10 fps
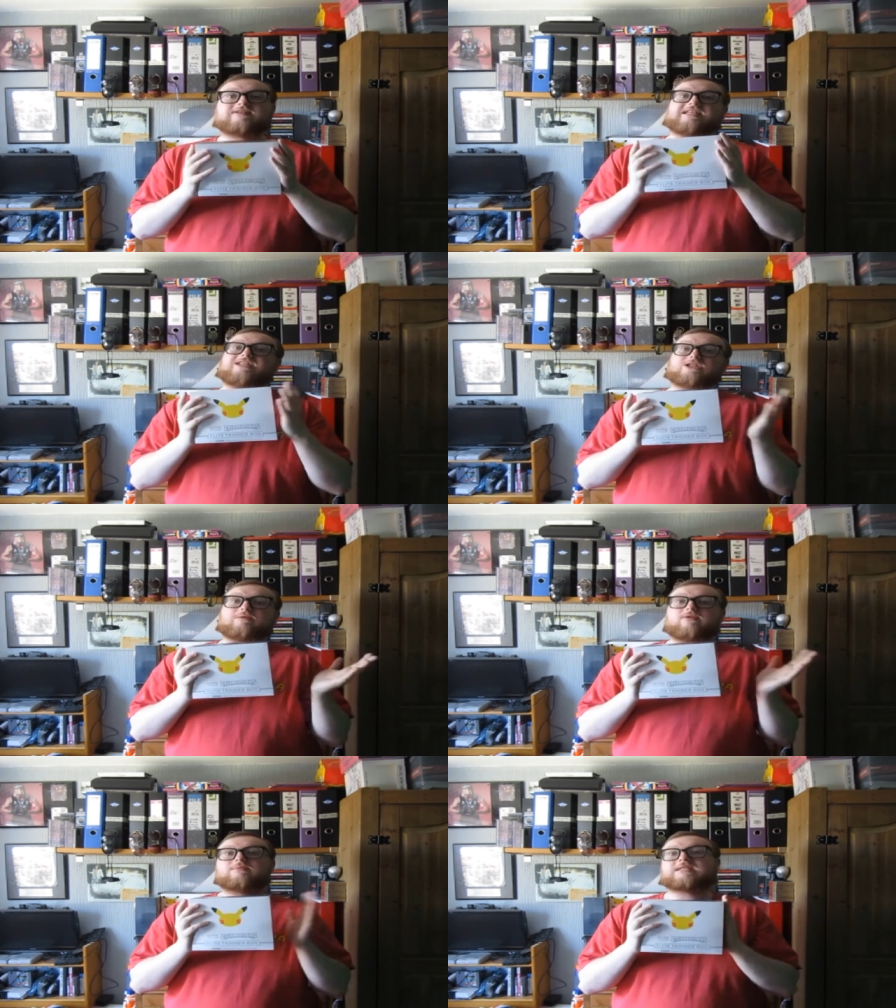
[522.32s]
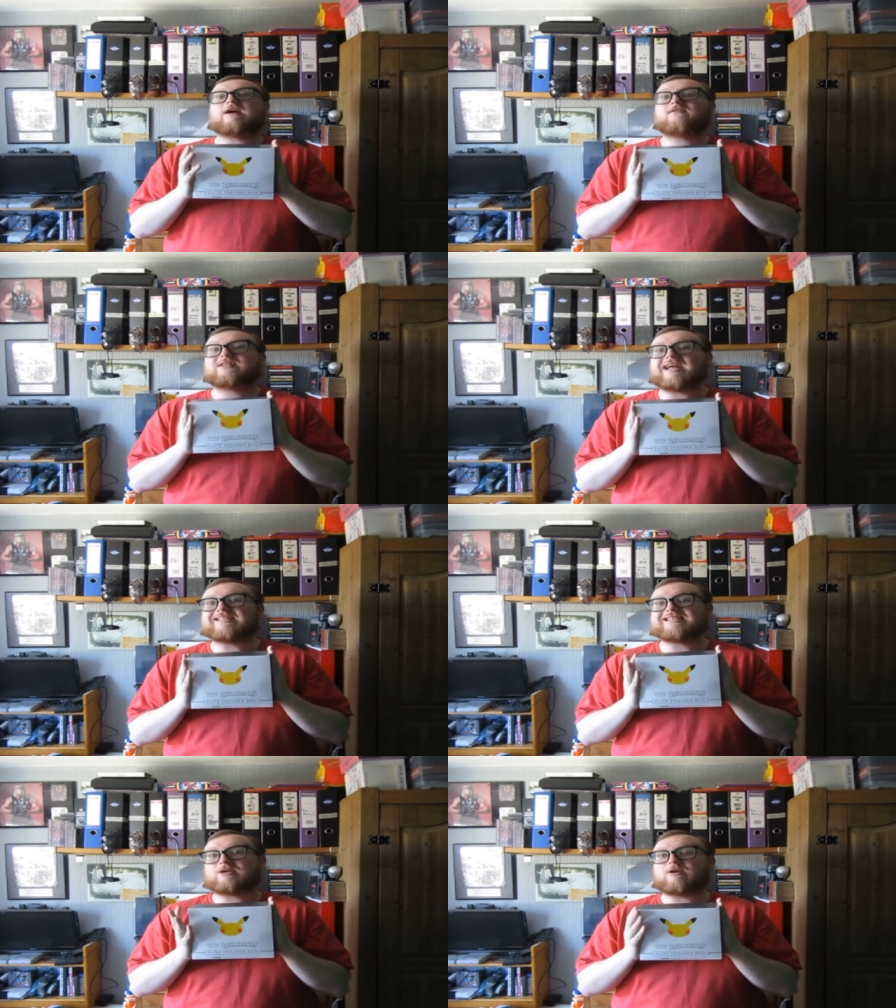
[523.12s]
I've seen some of them sell for
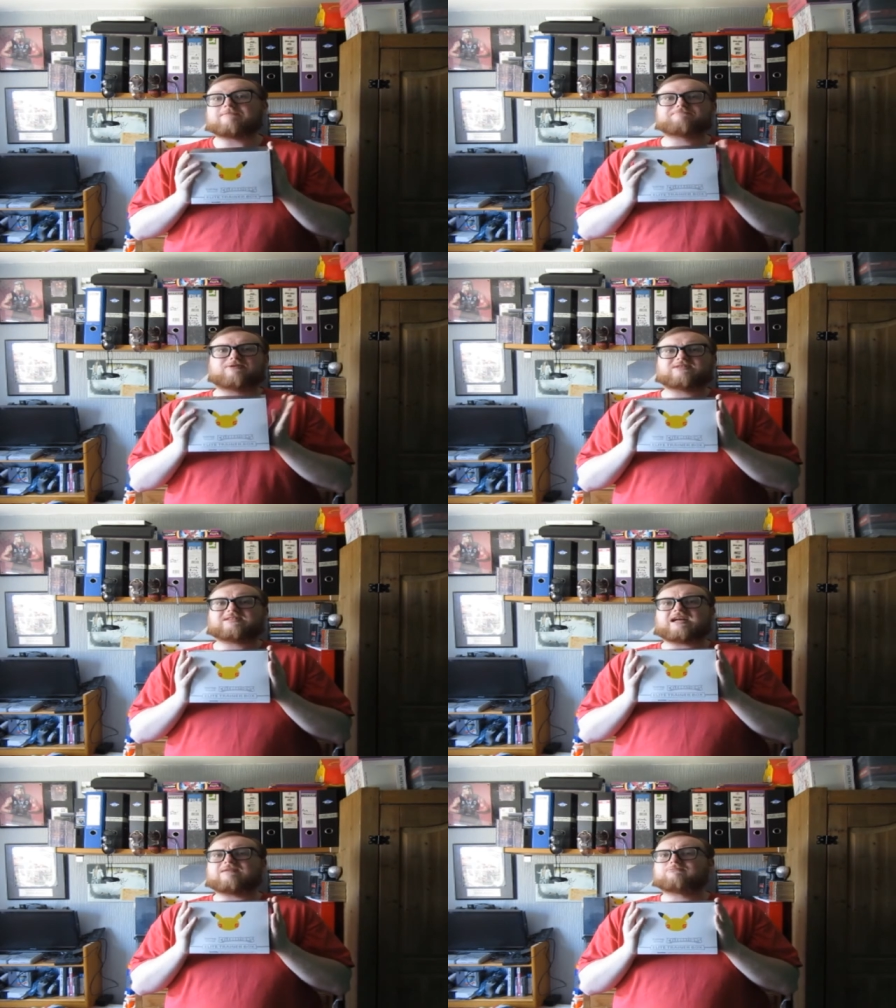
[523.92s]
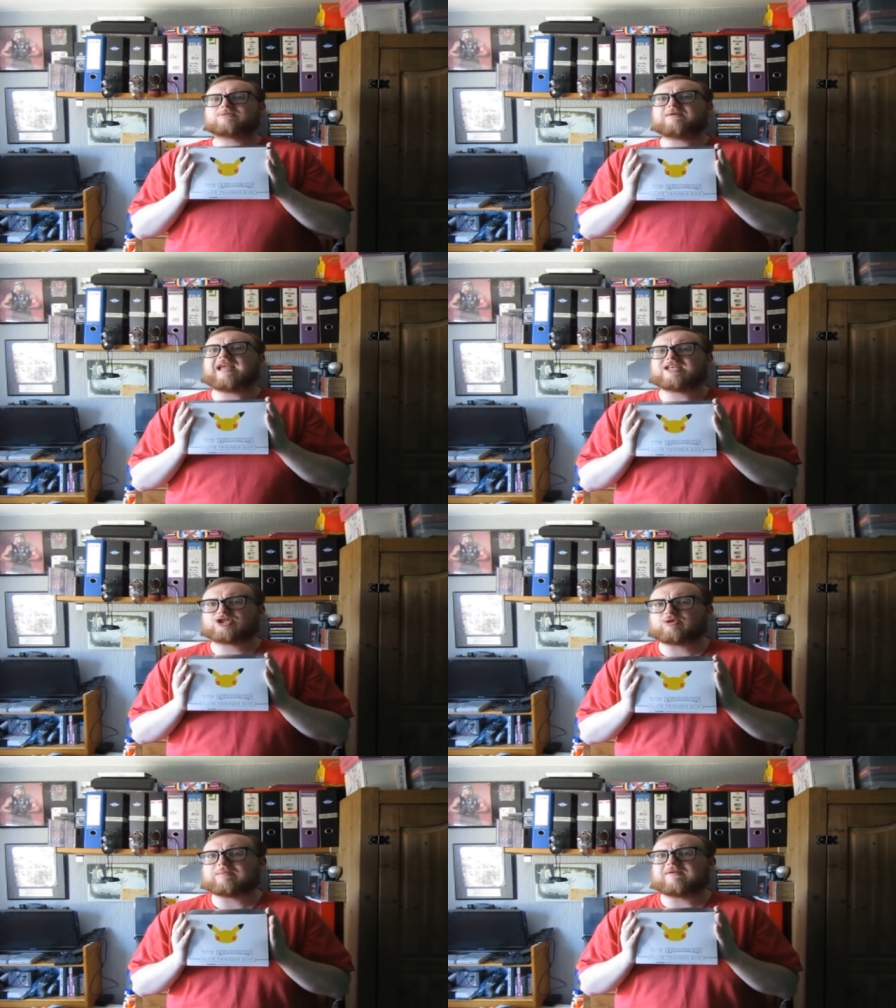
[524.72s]
90 quid, but that must be
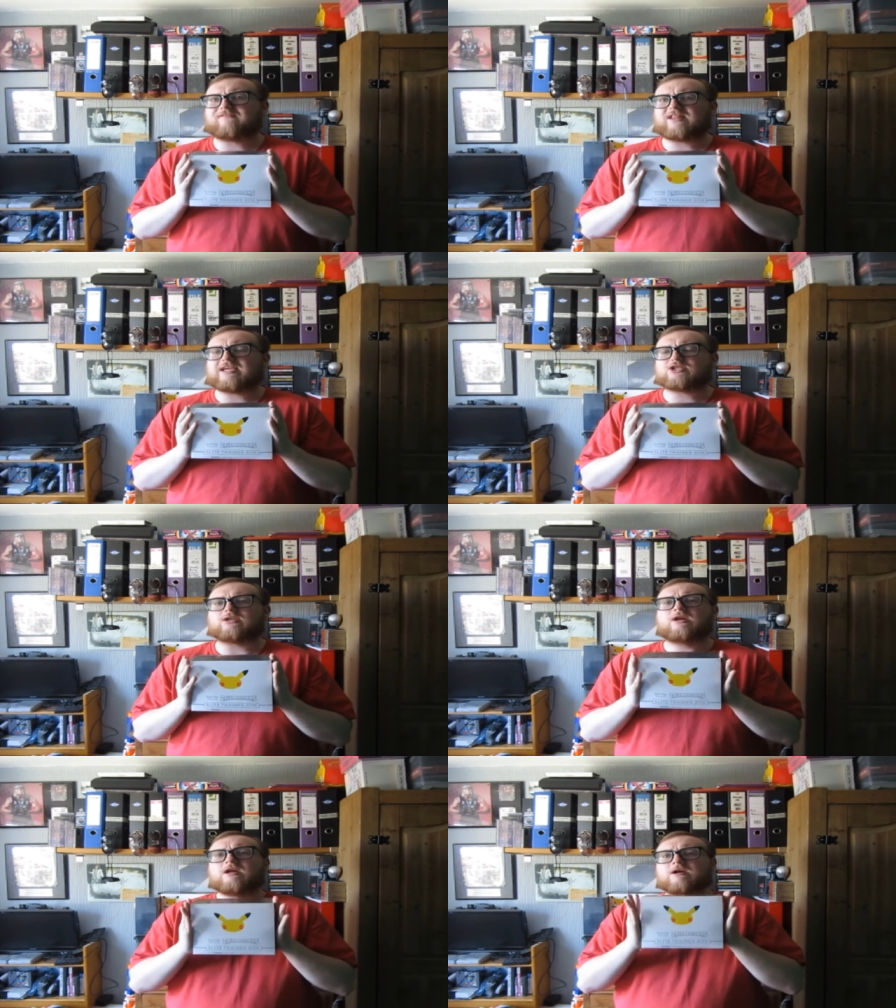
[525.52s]
extreme inflation.